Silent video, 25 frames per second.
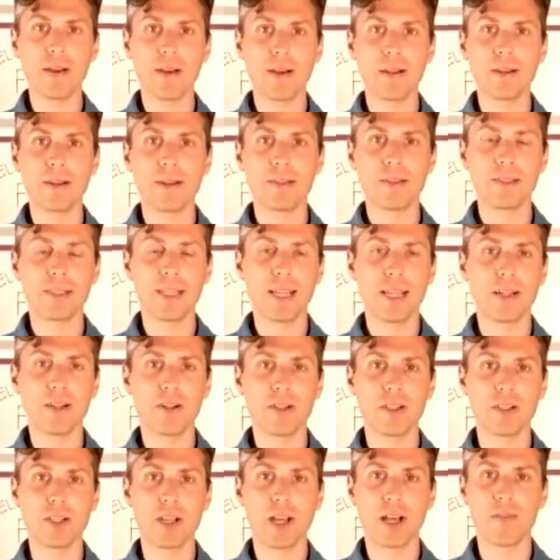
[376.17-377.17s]
standard
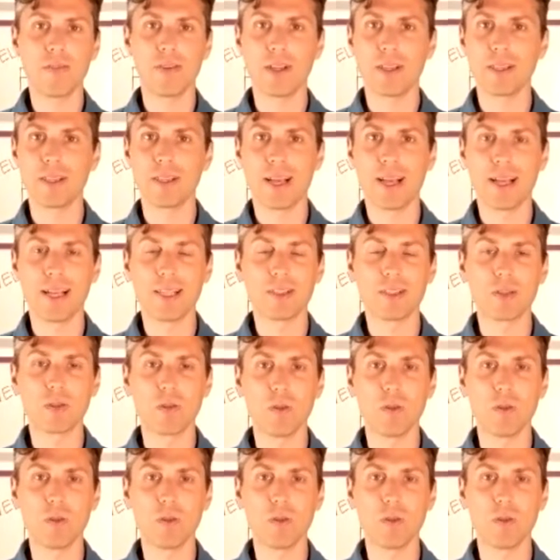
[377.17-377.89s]
Java at the high school